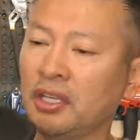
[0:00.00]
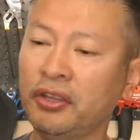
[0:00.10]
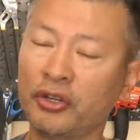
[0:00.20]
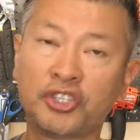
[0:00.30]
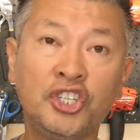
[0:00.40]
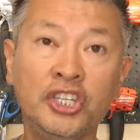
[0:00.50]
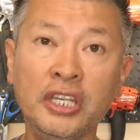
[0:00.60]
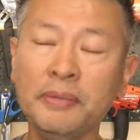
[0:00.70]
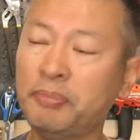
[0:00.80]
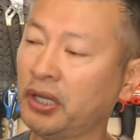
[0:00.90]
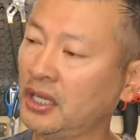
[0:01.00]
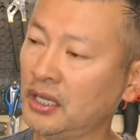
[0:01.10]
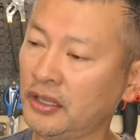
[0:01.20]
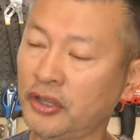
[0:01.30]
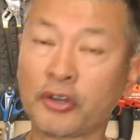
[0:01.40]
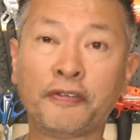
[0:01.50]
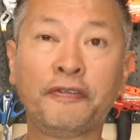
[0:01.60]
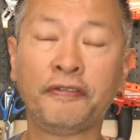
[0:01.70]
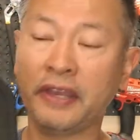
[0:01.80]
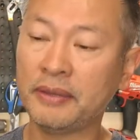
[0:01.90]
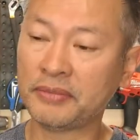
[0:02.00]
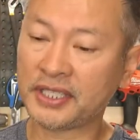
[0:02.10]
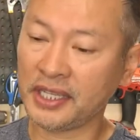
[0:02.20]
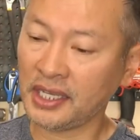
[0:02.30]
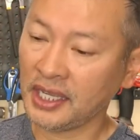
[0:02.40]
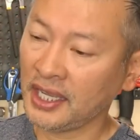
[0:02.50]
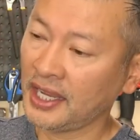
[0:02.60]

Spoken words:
They're cheap, they're flimsy,